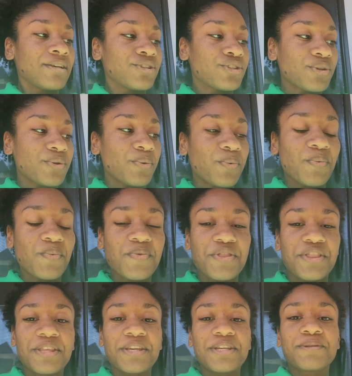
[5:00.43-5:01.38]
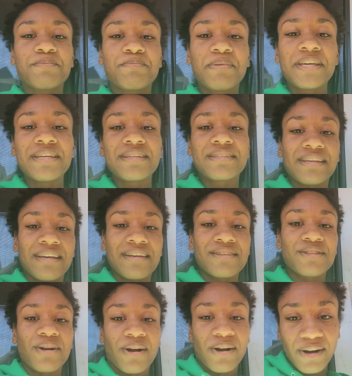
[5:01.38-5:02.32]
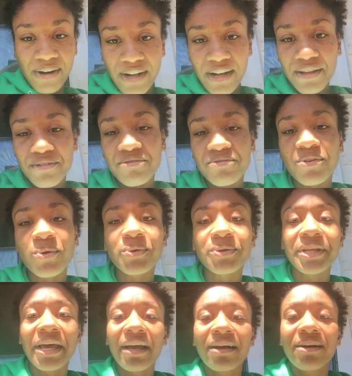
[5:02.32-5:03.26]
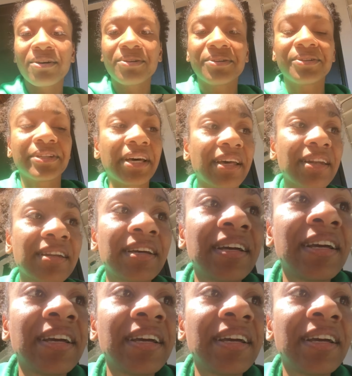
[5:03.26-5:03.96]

So these pieces are unfolding. Hold on.